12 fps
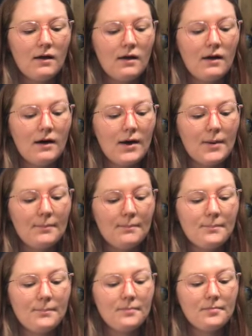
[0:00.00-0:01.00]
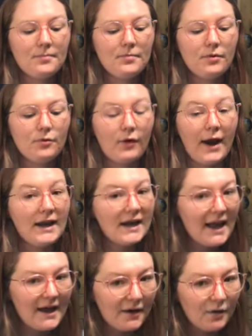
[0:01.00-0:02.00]
Right
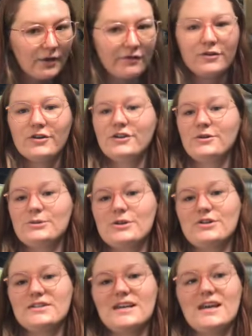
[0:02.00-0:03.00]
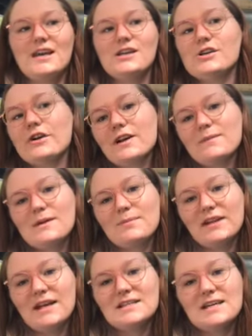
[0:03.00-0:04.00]
now, if you're in New Jersey, you're going to be
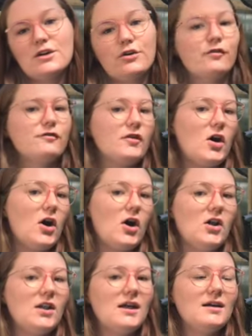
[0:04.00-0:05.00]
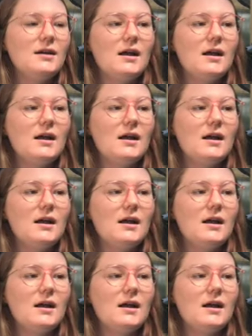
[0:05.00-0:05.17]
planting your fall,